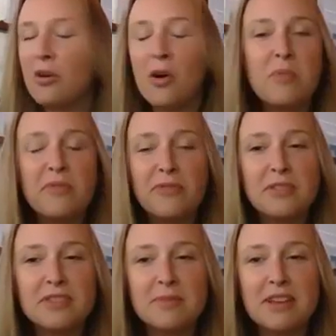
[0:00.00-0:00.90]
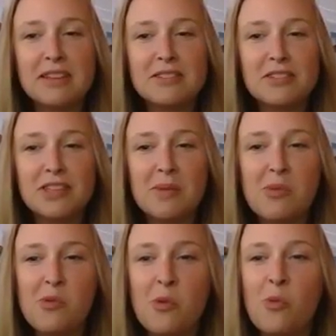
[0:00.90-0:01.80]
hoping for some nicer
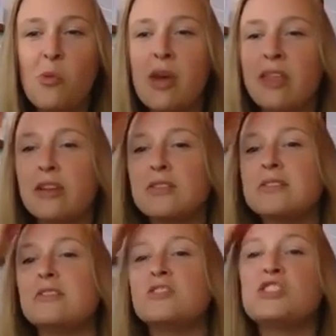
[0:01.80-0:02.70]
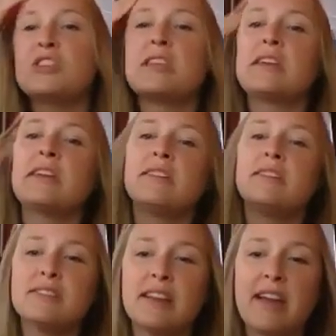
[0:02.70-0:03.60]
summer weather. It was a little chilly
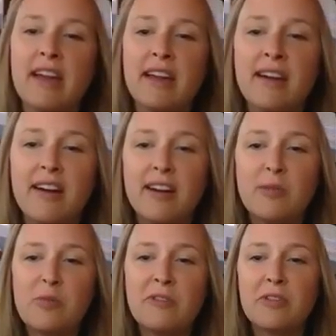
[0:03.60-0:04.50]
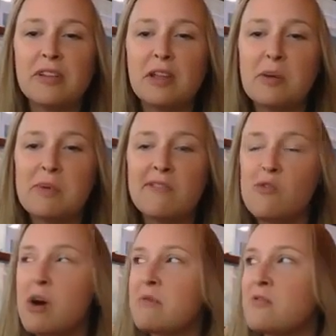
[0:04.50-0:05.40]
today. Went for a little bit of a
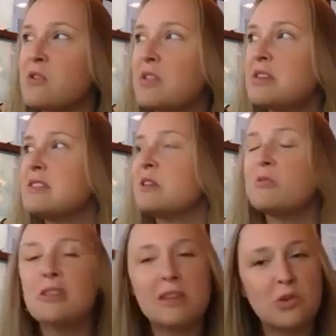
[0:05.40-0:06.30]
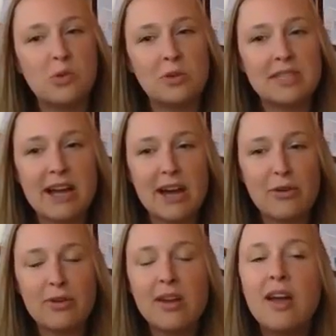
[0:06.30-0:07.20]
walk for this, and it really cooled
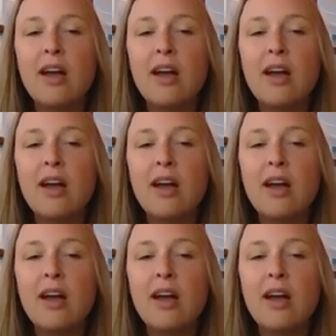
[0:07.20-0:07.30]
down.